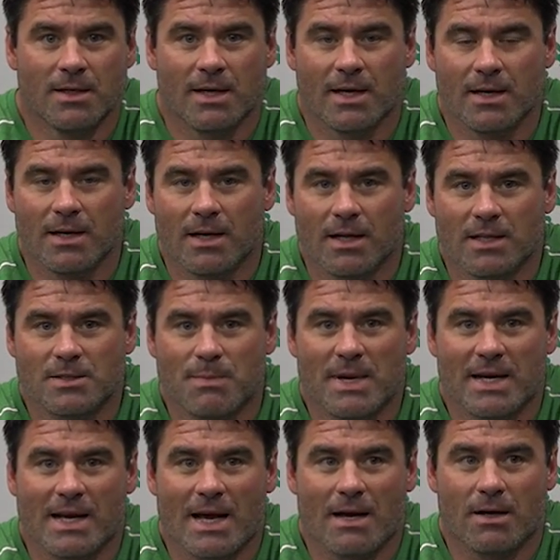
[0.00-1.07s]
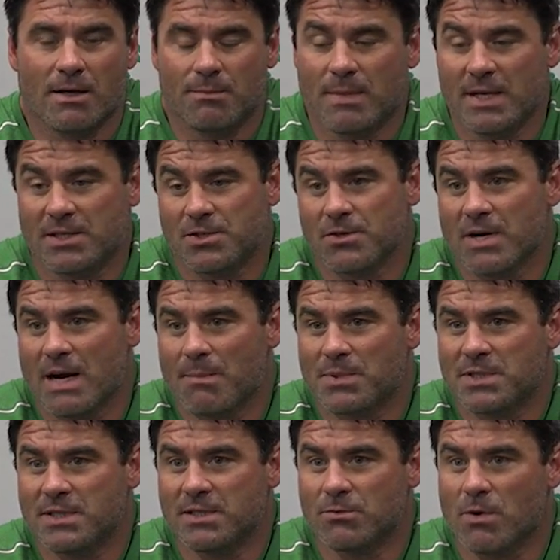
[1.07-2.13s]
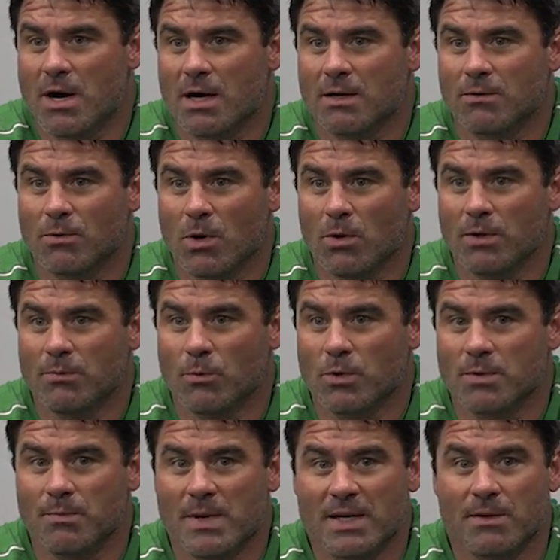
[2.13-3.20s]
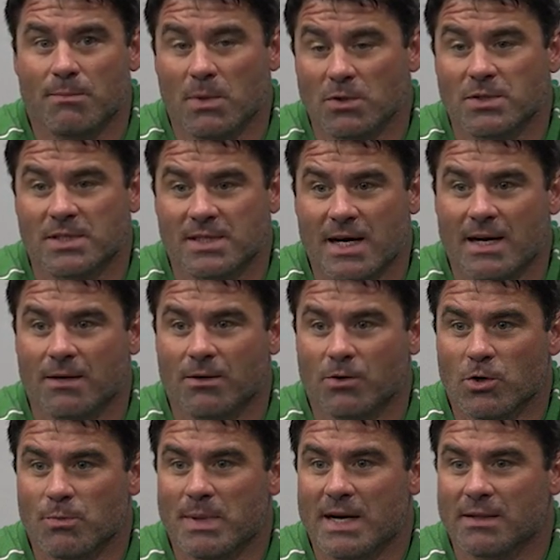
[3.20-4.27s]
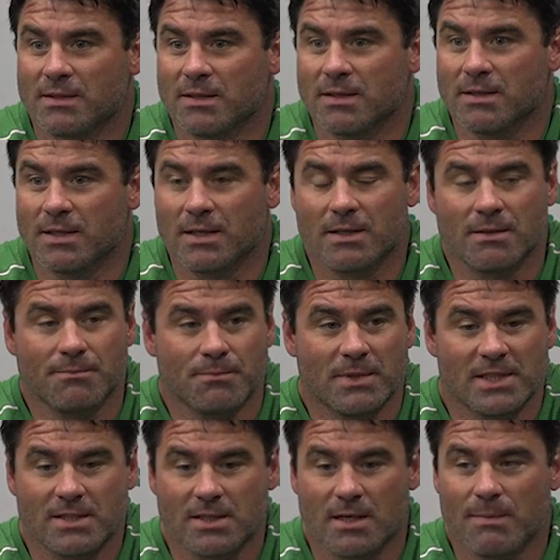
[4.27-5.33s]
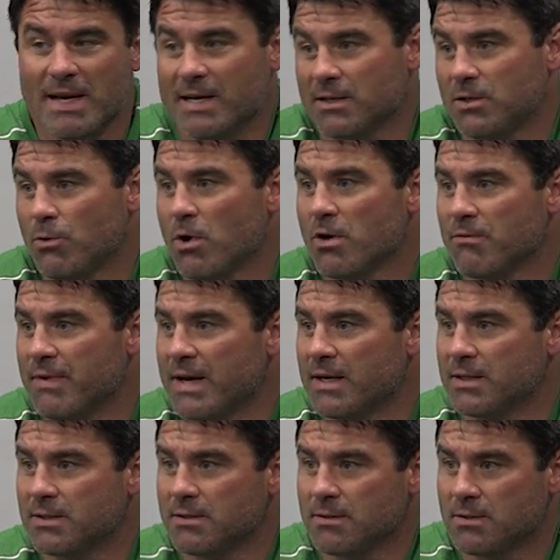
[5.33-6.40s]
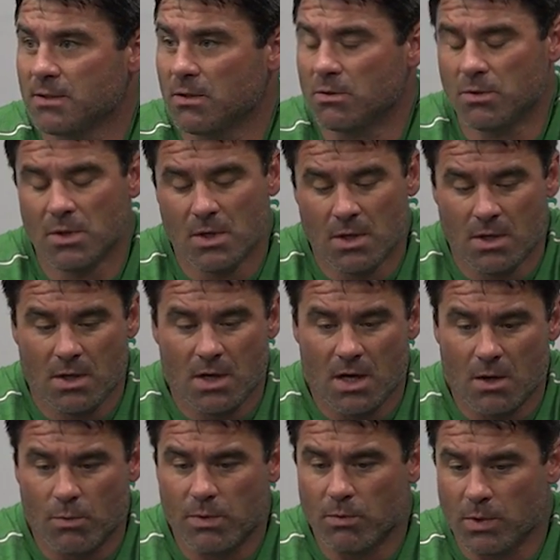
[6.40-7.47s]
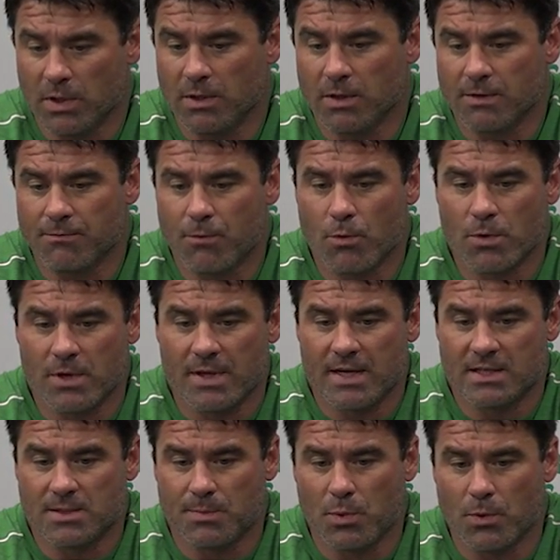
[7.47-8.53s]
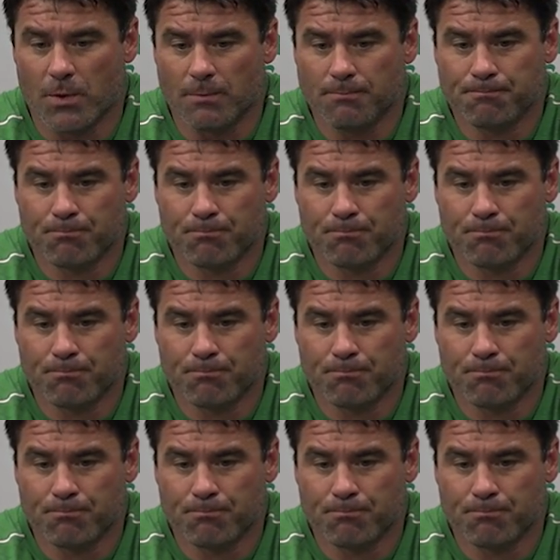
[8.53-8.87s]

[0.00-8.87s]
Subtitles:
and let's make sure Apogee's rocking and rolling, and we're the most excited group out there, and let's make it to our advantage. So we're really looking forward to that support.